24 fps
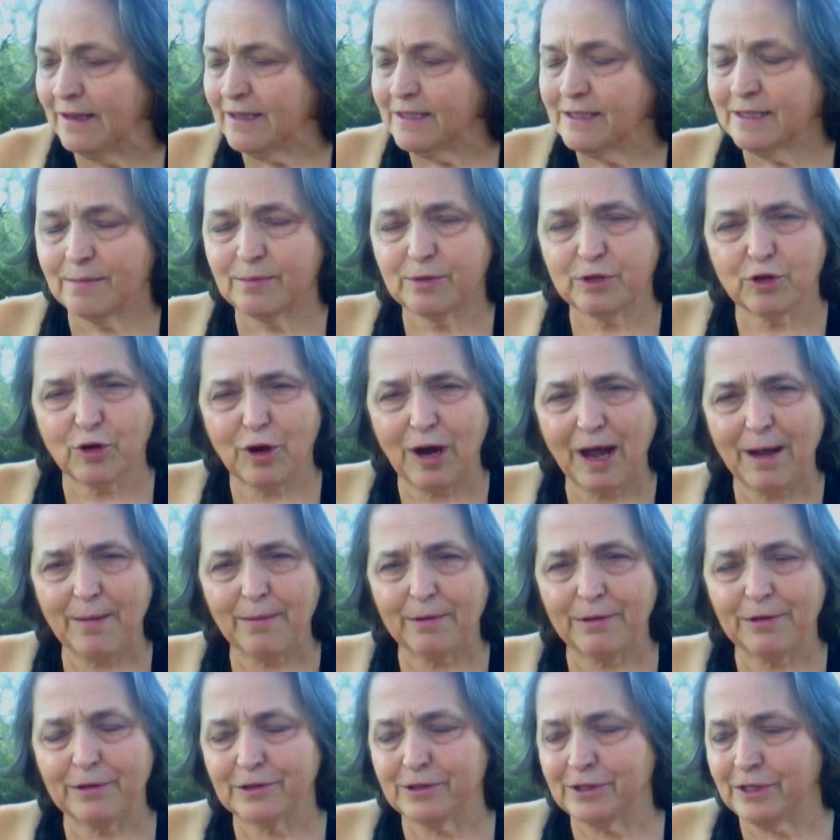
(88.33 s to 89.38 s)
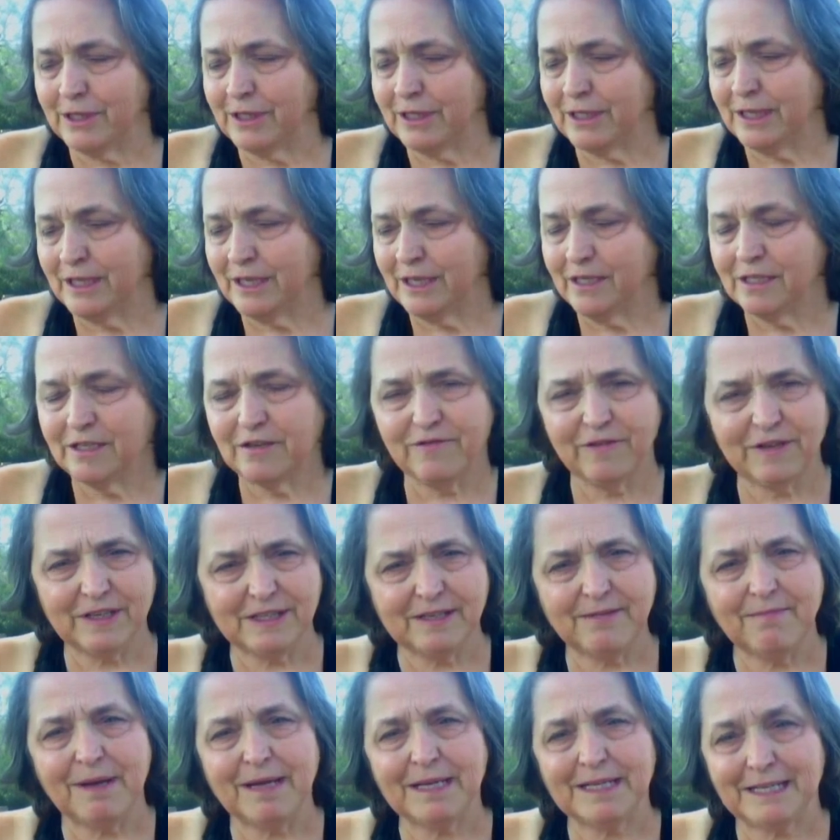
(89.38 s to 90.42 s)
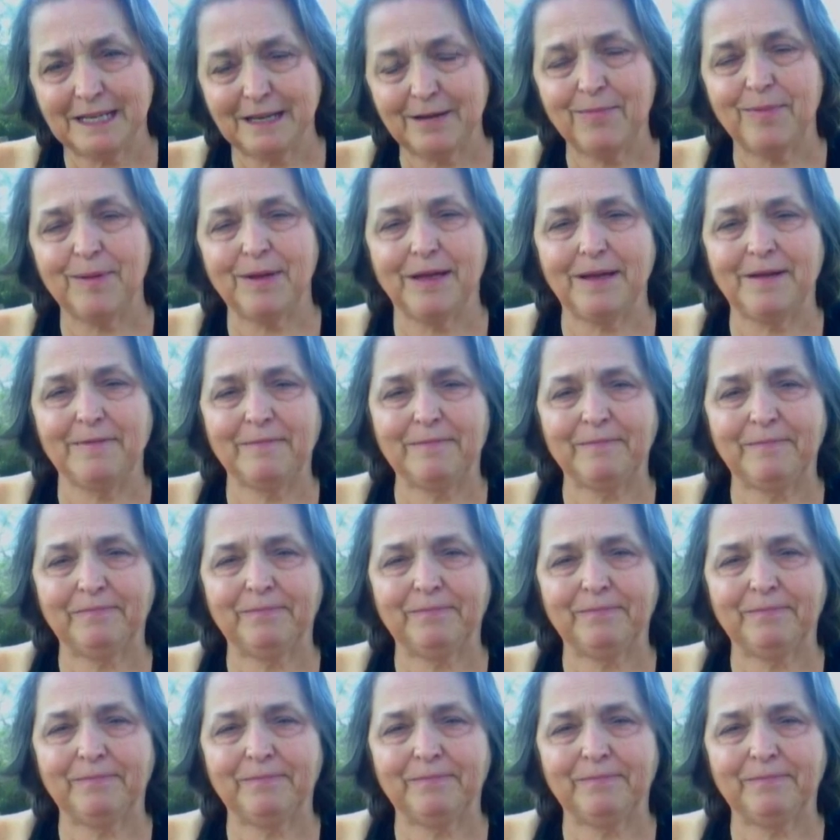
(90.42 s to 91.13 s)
subscribers to visit my teepee,